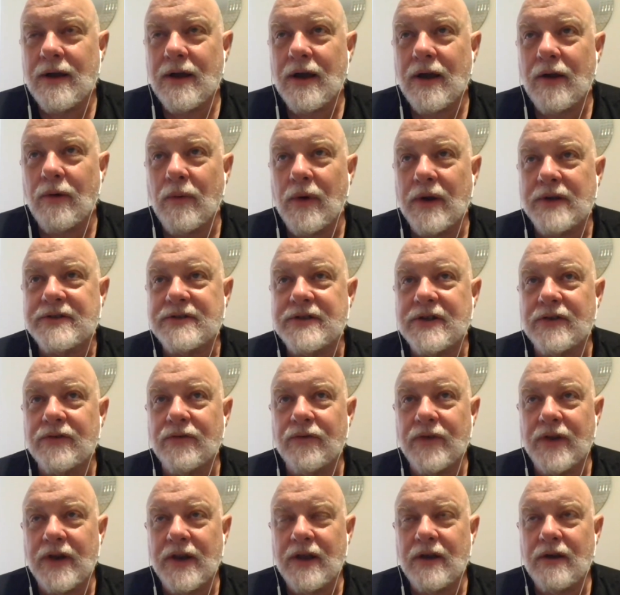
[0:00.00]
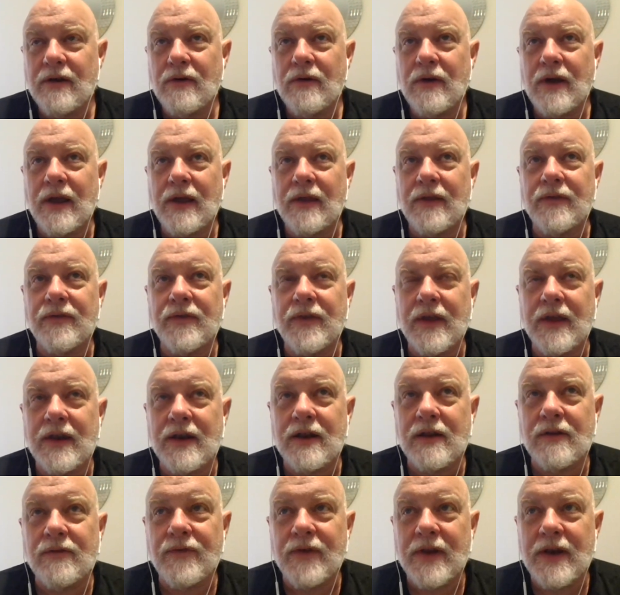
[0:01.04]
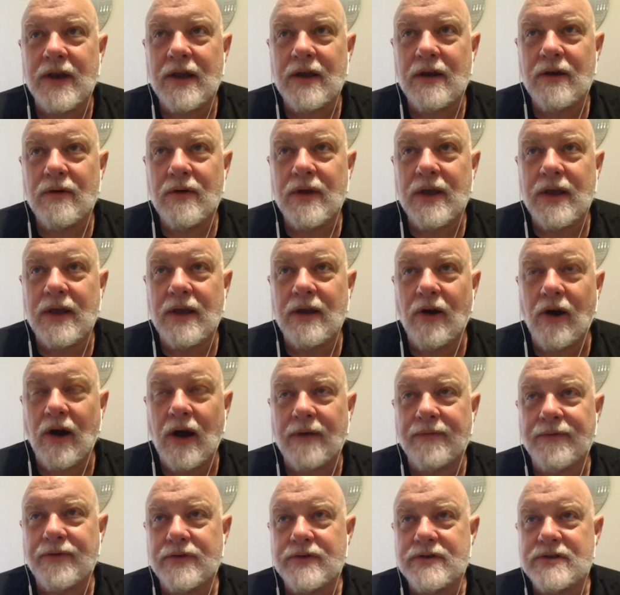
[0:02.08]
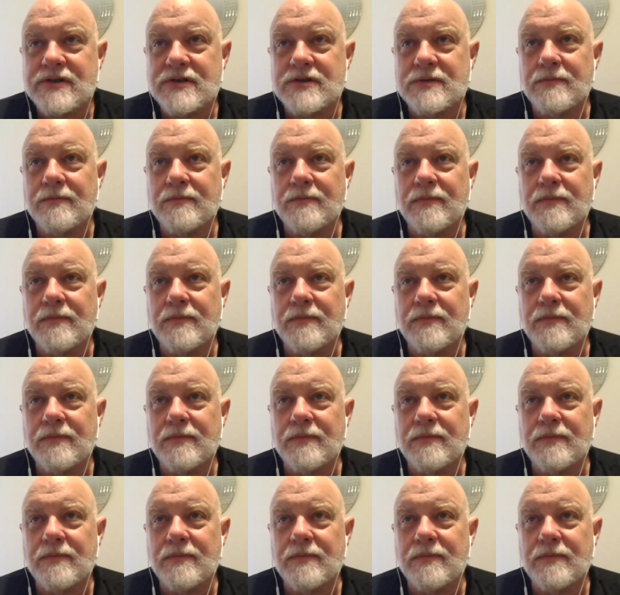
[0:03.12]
I watched this video. At the end of the video, he offers